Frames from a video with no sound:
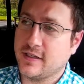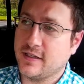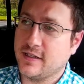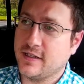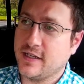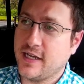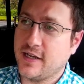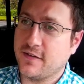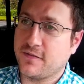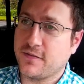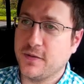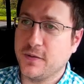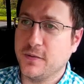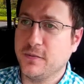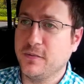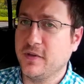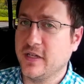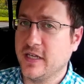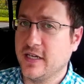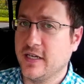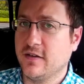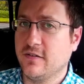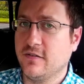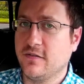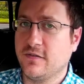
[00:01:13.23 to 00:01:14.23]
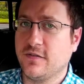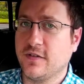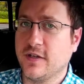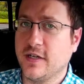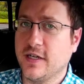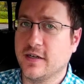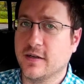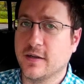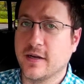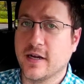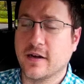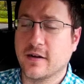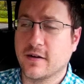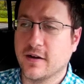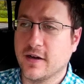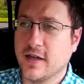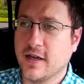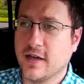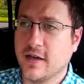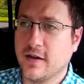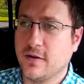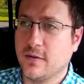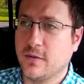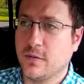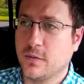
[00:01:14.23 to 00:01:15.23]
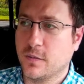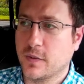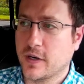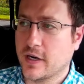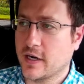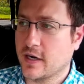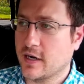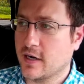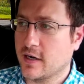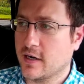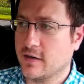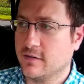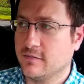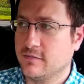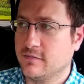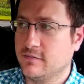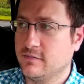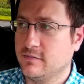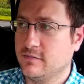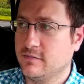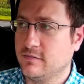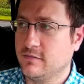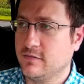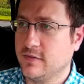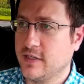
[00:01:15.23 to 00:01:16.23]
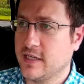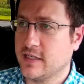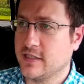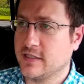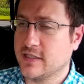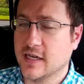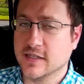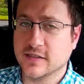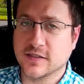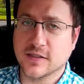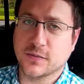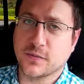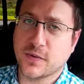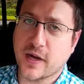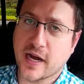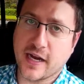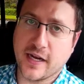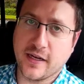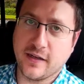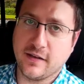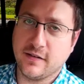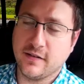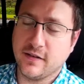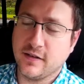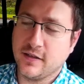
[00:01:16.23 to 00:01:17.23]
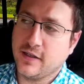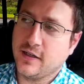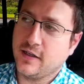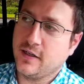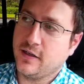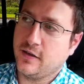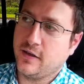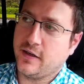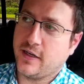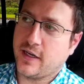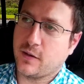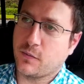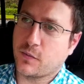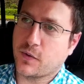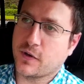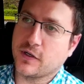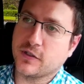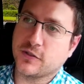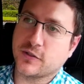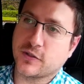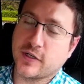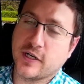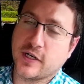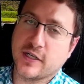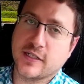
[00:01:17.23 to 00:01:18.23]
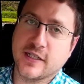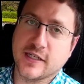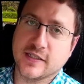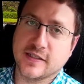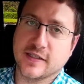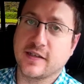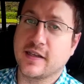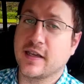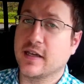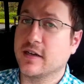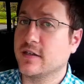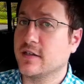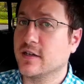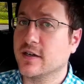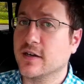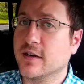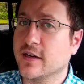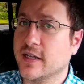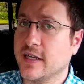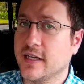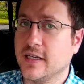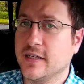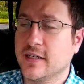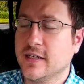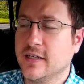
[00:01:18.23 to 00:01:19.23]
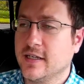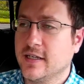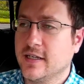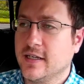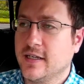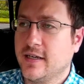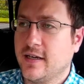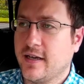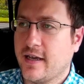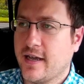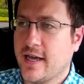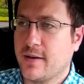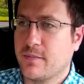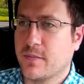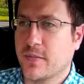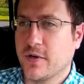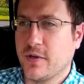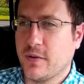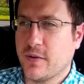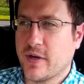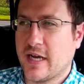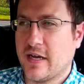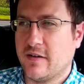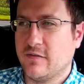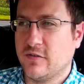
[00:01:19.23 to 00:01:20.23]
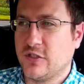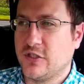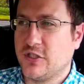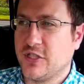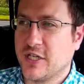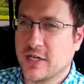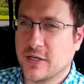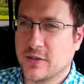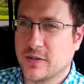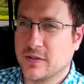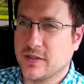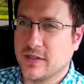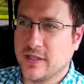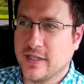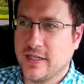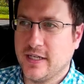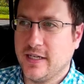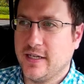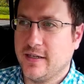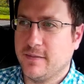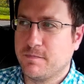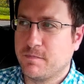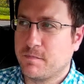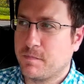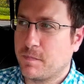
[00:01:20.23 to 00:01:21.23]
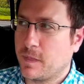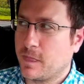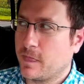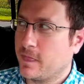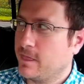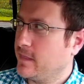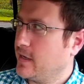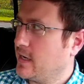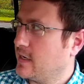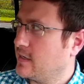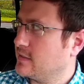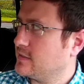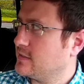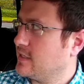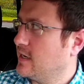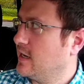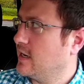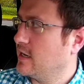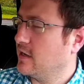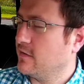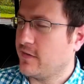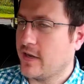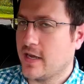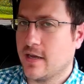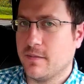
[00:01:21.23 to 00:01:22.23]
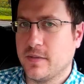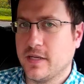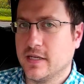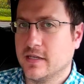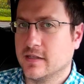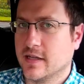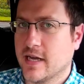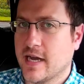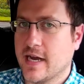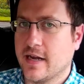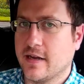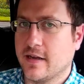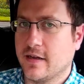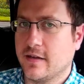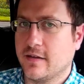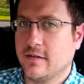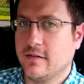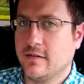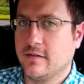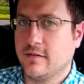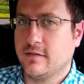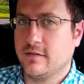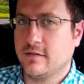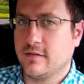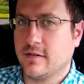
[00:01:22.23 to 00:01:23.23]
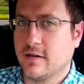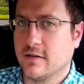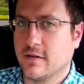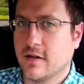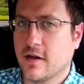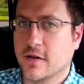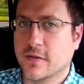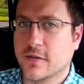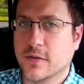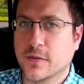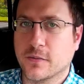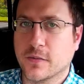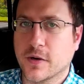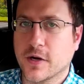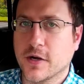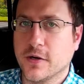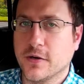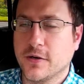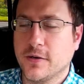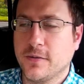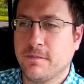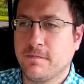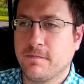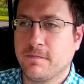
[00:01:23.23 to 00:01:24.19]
If you live in an area where it doesn't rain and where your truck doesn't get dirty and where you have generally not a ton of ambient lighting along the road,